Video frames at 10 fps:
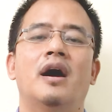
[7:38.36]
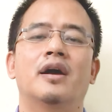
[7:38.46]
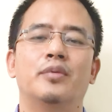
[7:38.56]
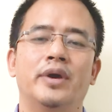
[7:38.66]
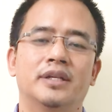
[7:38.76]

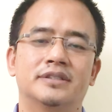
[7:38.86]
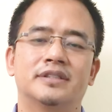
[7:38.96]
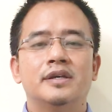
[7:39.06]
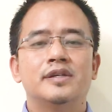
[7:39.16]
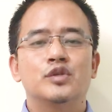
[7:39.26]
our wealth.
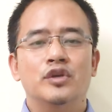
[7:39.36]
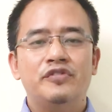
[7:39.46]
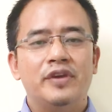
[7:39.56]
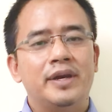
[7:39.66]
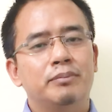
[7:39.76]
So
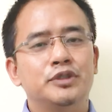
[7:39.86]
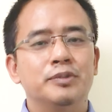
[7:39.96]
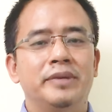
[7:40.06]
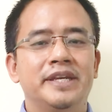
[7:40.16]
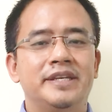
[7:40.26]
if you are able to
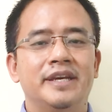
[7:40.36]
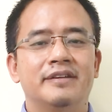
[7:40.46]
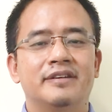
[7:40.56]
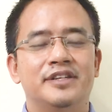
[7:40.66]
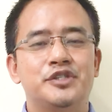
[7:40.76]

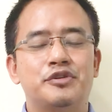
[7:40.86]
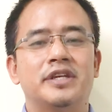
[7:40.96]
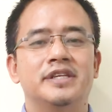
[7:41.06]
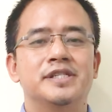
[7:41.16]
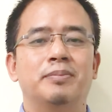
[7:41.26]
maintain a
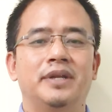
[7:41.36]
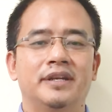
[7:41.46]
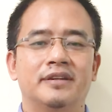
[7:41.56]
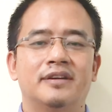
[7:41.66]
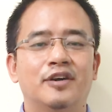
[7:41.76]
strict
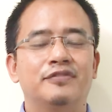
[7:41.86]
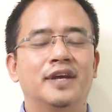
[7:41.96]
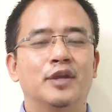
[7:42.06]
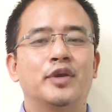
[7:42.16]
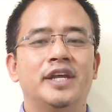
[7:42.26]
discipline of
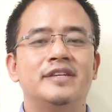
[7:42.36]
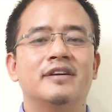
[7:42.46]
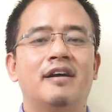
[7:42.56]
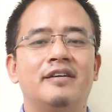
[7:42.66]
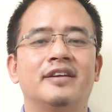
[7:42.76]
allocating
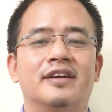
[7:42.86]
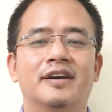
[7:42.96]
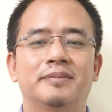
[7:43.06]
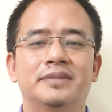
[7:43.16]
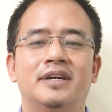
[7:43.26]
our
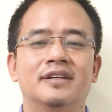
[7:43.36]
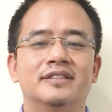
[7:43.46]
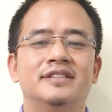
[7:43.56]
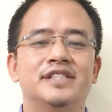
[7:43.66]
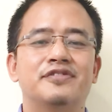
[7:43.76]
income
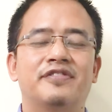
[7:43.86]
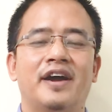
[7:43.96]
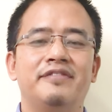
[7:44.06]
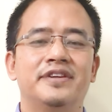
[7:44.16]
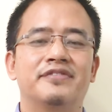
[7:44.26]
under these
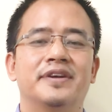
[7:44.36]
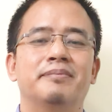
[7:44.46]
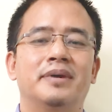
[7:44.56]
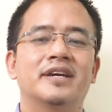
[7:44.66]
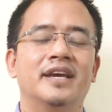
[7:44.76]
5
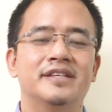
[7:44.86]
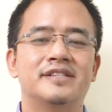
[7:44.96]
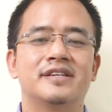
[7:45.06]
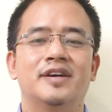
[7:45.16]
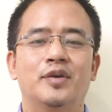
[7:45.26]
different
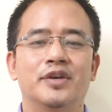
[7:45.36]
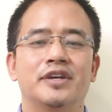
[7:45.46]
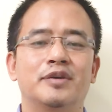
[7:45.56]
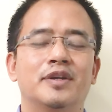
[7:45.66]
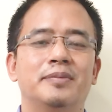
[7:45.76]
buckets on a
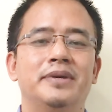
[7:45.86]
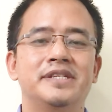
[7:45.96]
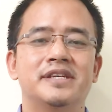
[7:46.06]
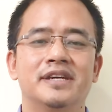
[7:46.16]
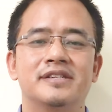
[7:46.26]
regular
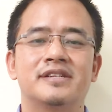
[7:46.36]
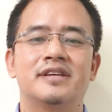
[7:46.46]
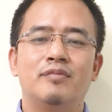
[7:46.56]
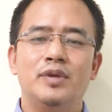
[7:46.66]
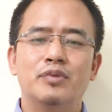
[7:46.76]
basis,
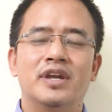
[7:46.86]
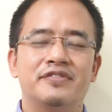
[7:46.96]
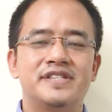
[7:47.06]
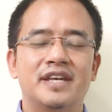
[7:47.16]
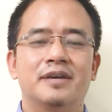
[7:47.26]
we would
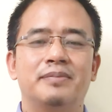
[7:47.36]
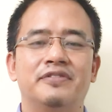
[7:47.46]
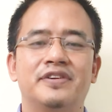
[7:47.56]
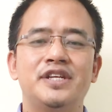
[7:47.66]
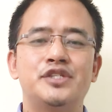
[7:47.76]
have set up a
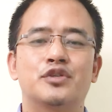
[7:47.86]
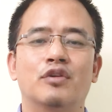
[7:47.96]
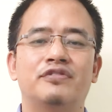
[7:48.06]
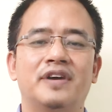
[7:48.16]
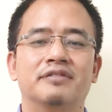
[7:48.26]
very
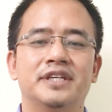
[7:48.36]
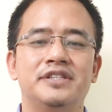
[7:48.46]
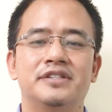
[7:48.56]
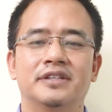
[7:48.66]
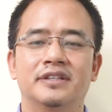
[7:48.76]
strong
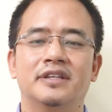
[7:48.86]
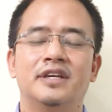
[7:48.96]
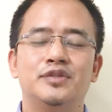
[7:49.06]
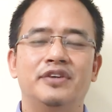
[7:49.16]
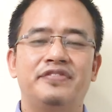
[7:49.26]
foundation
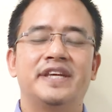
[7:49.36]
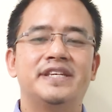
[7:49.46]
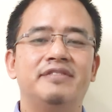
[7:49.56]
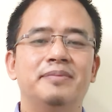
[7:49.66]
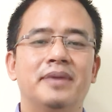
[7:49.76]
to
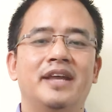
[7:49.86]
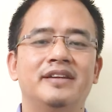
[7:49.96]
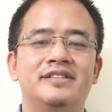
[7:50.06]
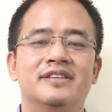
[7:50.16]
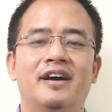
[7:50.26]
effectively
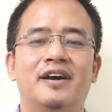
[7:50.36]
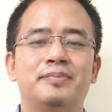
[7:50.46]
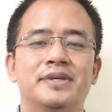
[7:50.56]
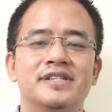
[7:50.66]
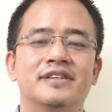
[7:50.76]
manage our
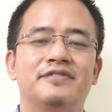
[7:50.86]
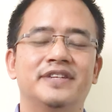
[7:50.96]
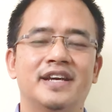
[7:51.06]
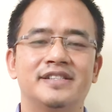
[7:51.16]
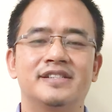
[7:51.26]
personal
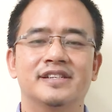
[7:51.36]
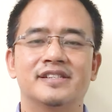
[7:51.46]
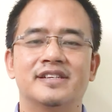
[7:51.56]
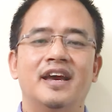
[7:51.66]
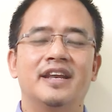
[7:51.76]

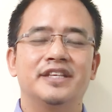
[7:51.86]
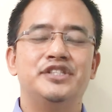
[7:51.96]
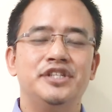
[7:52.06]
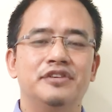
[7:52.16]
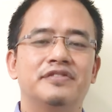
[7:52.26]
finances and
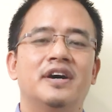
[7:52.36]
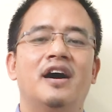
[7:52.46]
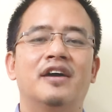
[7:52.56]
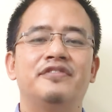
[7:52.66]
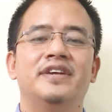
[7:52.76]
achieve
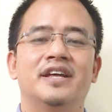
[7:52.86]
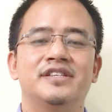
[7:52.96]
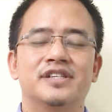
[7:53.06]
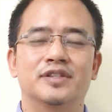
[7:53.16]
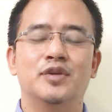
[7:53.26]
our
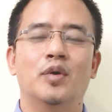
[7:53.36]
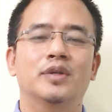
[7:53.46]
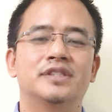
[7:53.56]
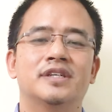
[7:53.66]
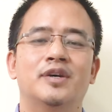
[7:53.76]
financial
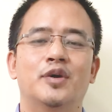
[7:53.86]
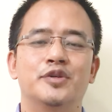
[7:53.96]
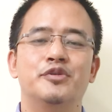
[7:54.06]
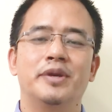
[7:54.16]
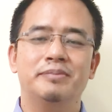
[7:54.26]
goals or
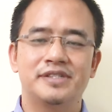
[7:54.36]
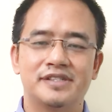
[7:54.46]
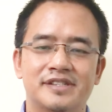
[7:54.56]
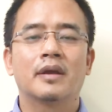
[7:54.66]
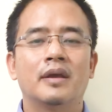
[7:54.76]

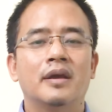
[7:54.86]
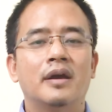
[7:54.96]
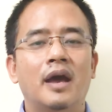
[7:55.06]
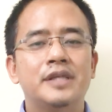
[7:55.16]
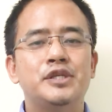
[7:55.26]
dreams.
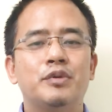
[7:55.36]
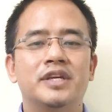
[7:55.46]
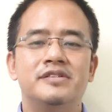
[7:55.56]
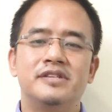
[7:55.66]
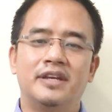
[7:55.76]
As you
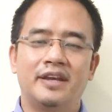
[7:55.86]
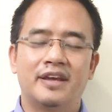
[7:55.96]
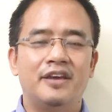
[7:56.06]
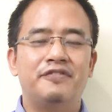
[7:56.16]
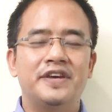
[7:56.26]
can see,
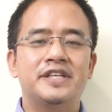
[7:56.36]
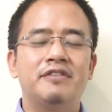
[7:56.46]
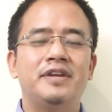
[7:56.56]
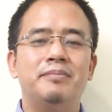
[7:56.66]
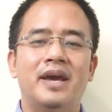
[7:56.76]

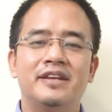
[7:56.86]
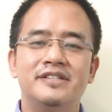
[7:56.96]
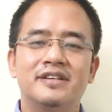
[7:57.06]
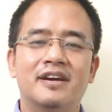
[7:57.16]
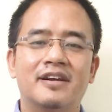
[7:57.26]
effectively
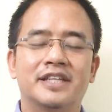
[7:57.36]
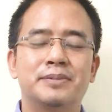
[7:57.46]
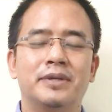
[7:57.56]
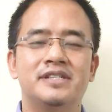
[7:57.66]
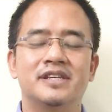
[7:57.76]
managing our
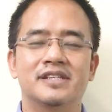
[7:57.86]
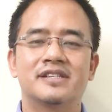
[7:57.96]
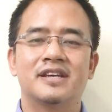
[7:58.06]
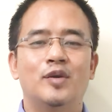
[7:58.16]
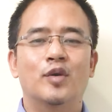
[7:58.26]
expenses
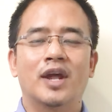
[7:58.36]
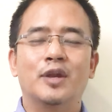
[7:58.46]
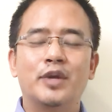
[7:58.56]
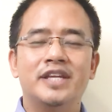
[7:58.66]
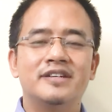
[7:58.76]
or
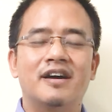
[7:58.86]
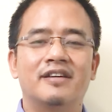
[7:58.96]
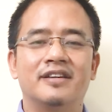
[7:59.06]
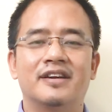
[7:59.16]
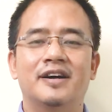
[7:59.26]
allocating our
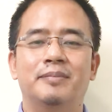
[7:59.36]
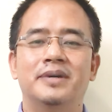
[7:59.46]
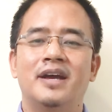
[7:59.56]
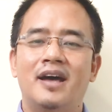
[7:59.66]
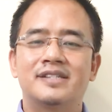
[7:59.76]
income
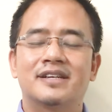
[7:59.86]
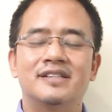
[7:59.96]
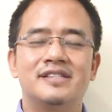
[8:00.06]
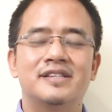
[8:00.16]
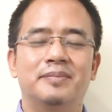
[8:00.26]
as a
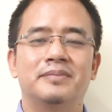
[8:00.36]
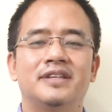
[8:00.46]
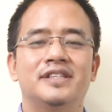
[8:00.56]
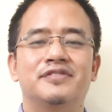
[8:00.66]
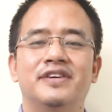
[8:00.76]
concept
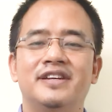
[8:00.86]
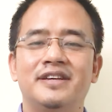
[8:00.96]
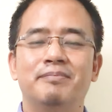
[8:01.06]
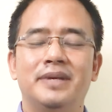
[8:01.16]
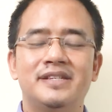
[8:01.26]
is very
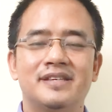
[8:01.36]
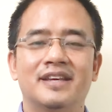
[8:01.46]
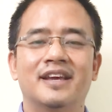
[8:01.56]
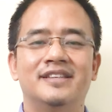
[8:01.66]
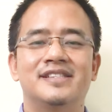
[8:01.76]
basic
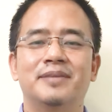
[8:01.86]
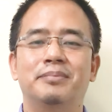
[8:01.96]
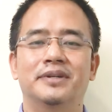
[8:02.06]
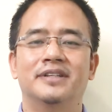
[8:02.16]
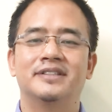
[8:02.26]
and
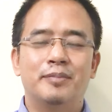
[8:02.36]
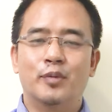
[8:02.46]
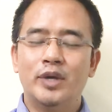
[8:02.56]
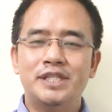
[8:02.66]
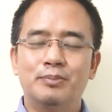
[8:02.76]
simple. But
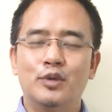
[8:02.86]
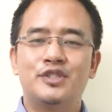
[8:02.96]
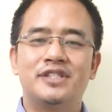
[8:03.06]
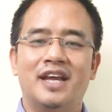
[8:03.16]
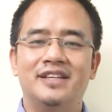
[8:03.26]
what is
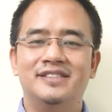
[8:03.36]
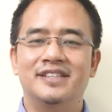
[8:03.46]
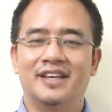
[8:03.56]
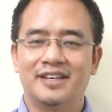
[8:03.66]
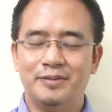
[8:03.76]
most
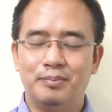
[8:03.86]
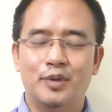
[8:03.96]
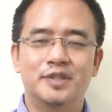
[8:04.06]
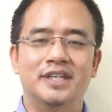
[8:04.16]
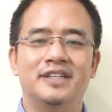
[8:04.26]
challenging and
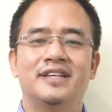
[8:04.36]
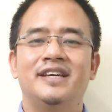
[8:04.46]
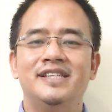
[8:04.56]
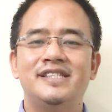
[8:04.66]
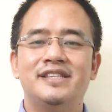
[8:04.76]
important
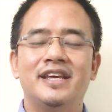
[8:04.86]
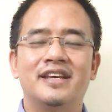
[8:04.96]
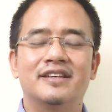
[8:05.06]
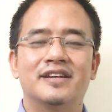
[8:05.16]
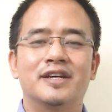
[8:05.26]
is
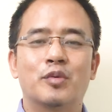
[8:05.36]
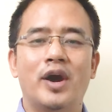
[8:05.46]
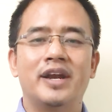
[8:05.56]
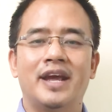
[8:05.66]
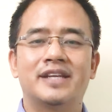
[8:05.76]
taking the
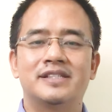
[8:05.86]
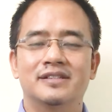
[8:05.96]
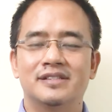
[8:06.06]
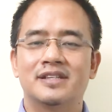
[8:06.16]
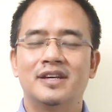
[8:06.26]
required
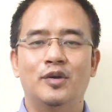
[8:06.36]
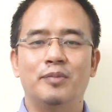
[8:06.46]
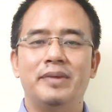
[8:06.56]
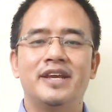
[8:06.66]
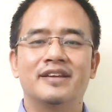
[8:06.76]
actions or
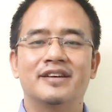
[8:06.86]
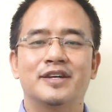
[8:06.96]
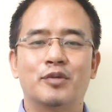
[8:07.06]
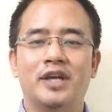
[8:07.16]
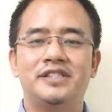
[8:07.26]
making the
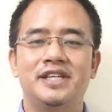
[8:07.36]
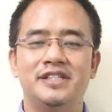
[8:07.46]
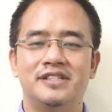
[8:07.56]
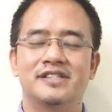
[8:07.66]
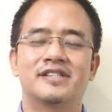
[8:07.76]
required
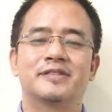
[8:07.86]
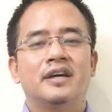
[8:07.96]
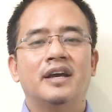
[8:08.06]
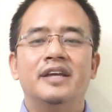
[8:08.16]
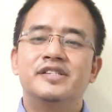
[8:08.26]
changes.
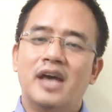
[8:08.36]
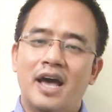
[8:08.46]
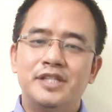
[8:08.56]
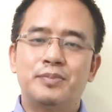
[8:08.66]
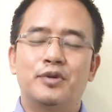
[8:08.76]
Hence,
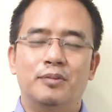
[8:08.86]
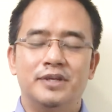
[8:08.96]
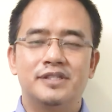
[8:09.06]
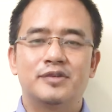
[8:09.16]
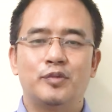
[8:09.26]
as
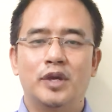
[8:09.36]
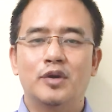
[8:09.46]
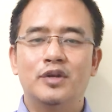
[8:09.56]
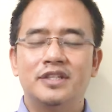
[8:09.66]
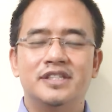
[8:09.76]
promised, we are
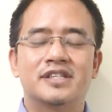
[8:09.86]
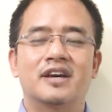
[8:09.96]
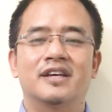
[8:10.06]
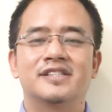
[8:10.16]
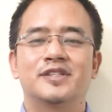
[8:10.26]
going to
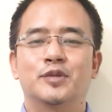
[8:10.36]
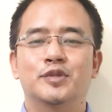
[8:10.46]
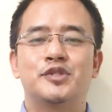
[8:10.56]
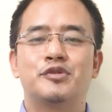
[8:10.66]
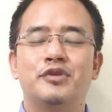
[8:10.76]
discuss
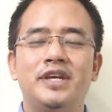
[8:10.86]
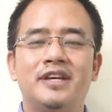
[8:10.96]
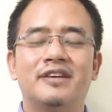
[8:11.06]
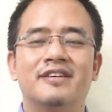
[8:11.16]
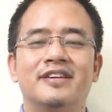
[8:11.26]
those
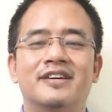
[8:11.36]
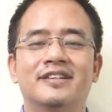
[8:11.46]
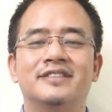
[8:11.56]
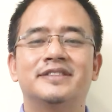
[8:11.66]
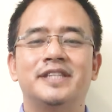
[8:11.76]
3
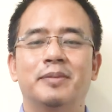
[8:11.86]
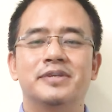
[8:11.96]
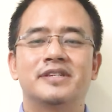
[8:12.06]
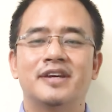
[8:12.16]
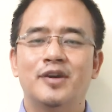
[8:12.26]
critical
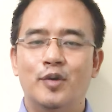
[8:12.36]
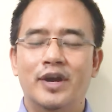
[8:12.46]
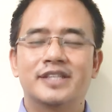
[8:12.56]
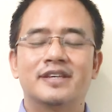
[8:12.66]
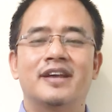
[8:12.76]
tips or
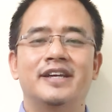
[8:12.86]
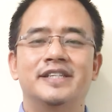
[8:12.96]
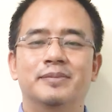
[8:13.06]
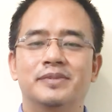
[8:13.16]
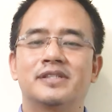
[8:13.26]
action
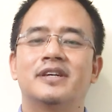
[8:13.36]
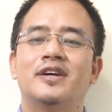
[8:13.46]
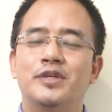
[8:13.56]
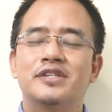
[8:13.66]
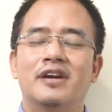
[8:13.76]
items
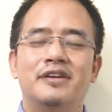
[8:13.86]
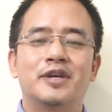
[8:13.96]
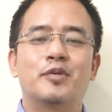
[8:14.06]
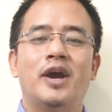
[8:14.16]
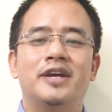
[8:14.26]
which are
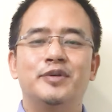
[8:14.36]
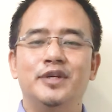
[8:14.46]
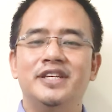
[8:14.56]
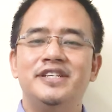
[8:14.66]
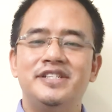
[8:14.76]
required to
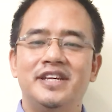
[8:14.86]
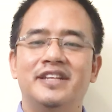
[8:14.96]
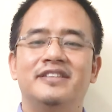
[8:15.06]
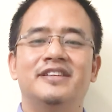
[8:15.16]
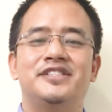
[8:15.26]

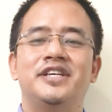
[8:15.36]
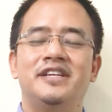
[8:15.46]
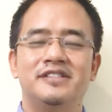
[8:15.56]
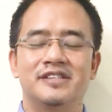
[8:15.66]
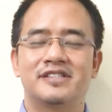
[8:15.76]
initiate the
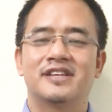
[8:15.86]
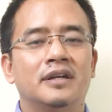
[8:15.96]
changes.